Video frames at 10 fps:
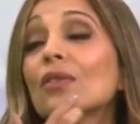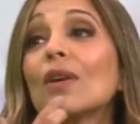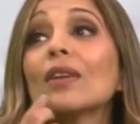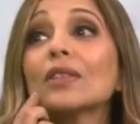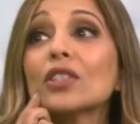
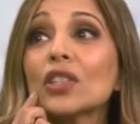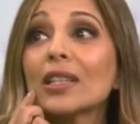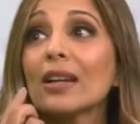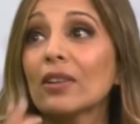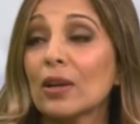around the chin
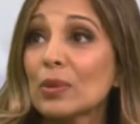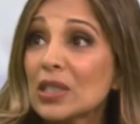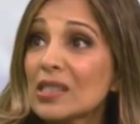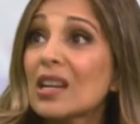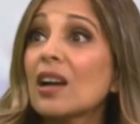area, which
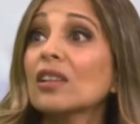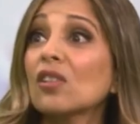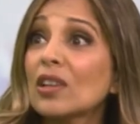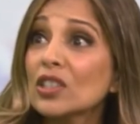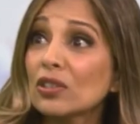is
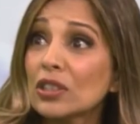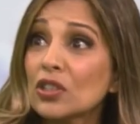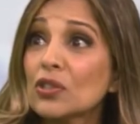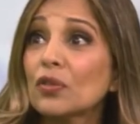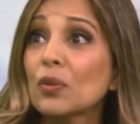gynecological
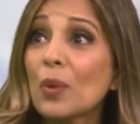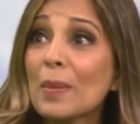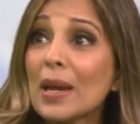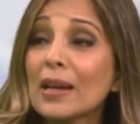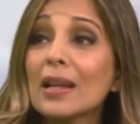issues for
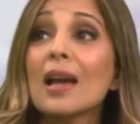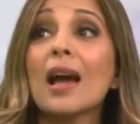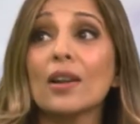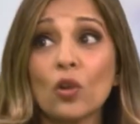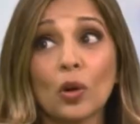women
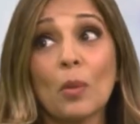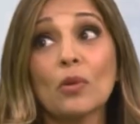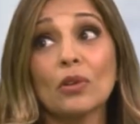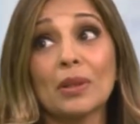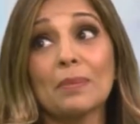and
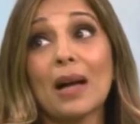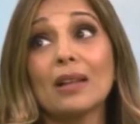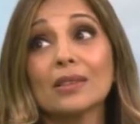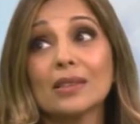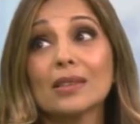hormonal
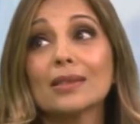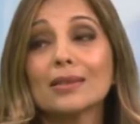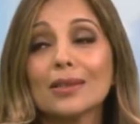imbalances.